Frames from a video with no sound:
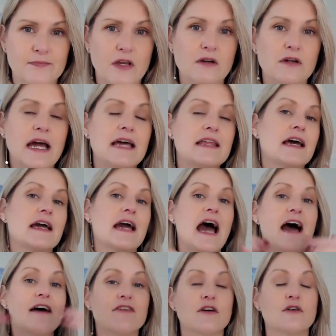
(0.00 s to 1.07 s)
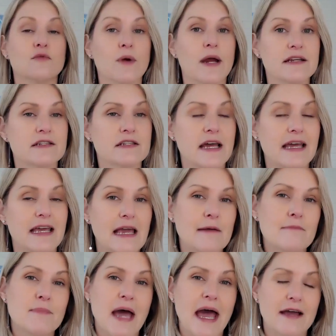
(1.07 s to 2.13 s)
Okay, they have a greater
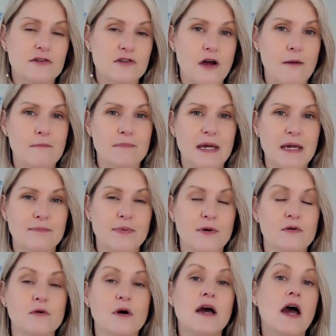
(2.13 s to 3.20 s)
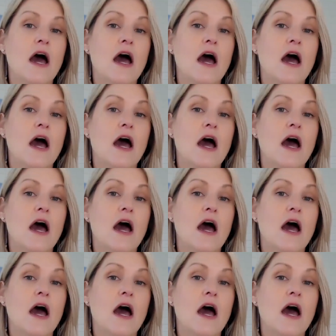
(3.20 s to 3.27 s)
impact on people